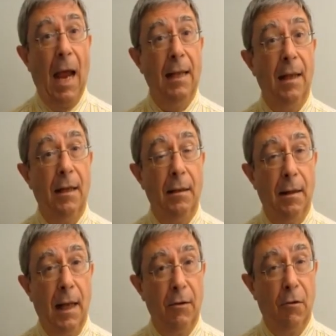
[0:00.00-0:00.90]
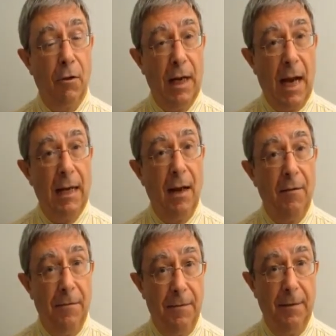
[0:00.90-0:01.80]
and then create
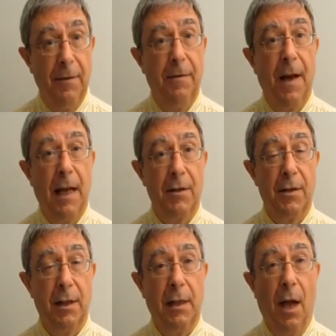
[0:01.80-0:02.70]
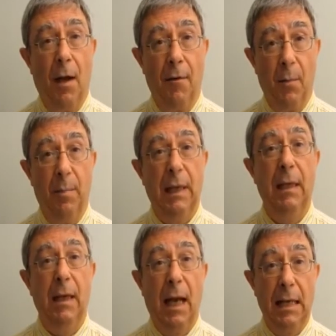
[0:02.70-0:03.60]
a vivid fantasy of a
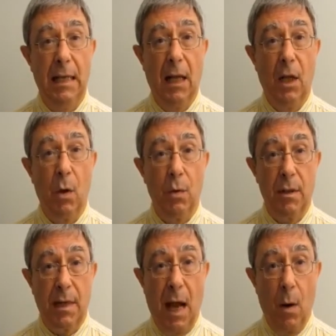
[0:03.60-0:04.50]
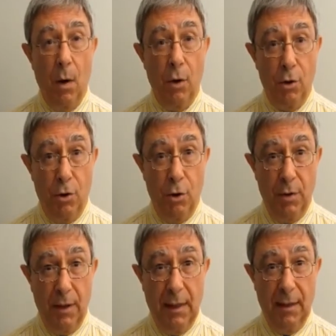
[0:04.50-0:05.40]
big yellow, sour,
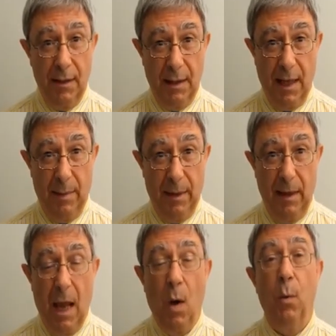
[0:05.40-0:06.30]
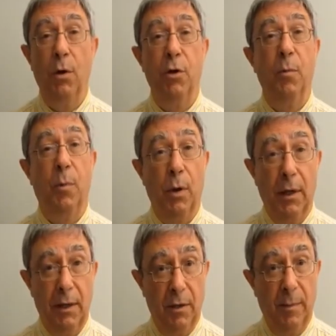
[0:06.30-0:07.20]
juicy lemon, which you
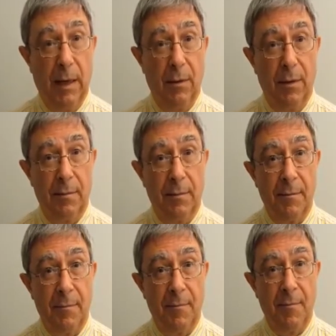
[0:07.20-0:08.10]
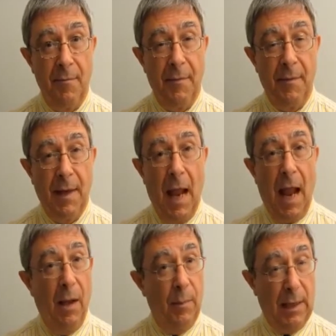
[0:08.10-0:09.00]
put in your mouth.
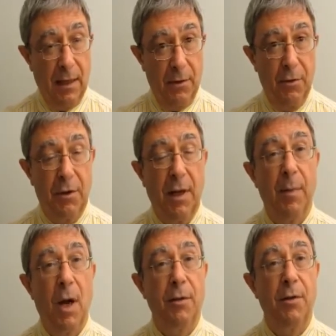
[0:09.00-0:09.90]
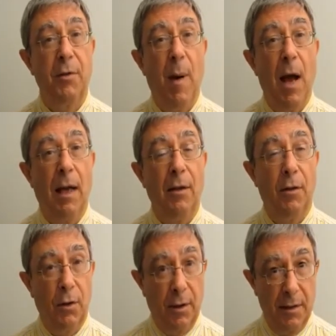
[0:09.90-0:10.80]
And because your subconscious
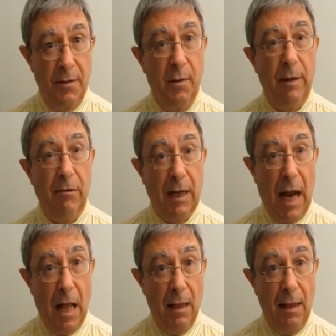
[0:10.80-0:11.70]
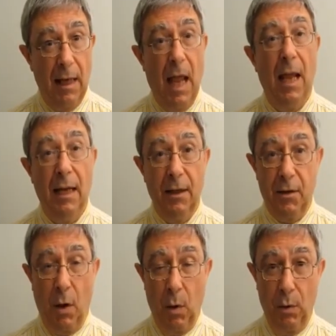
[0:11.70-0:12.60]
mind took this to be reality,
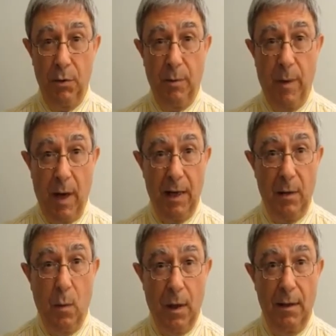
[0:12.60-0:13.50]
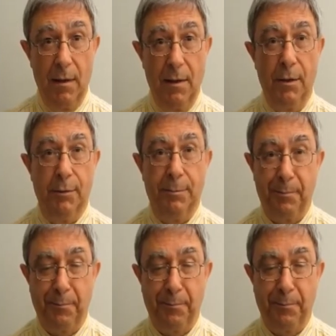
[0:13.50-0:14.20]
it told your body what to do.